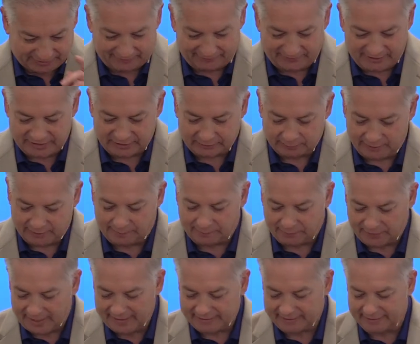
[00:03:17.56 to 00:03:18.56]
of these 3
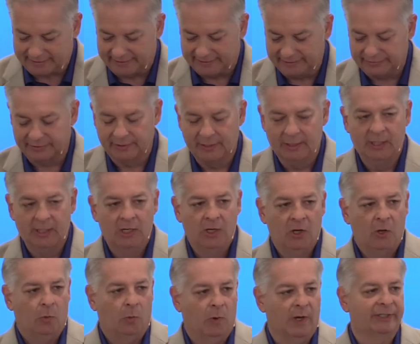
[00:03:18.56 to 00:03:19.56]
presidents
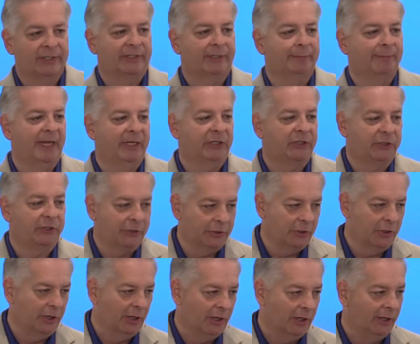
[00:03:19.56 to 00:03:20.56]
was to make
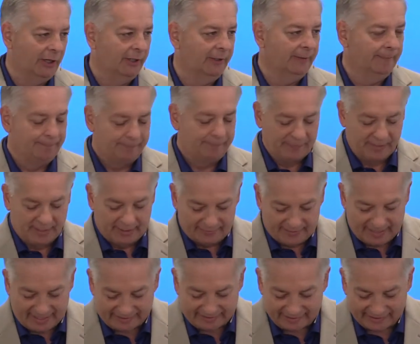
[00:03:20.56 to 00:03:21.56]
sure
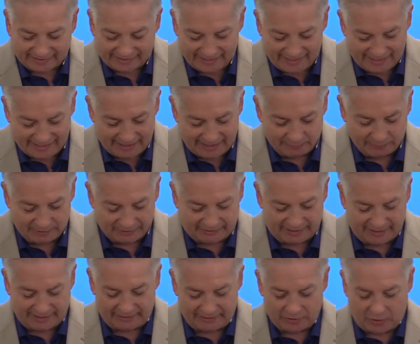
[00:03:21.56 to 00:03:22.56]
that the king was
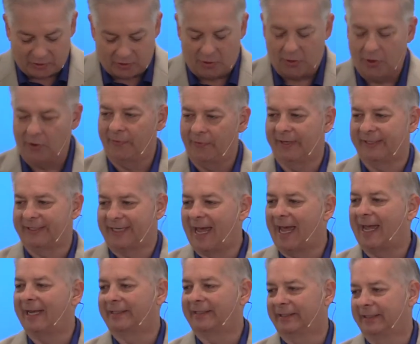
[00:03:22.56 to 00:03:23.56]
getting all the
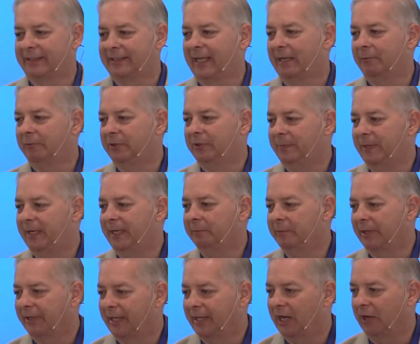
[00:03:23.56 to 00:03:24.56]
taxes that was being
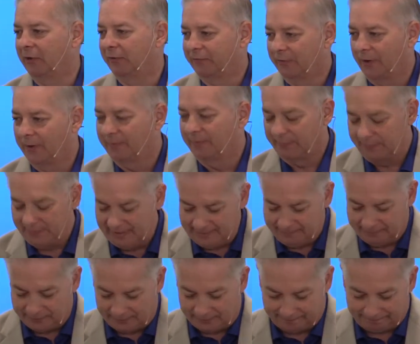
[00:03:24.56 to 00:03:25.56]
withheld from the
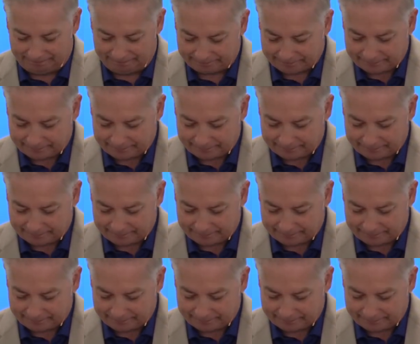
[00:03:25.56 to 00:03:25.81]
people.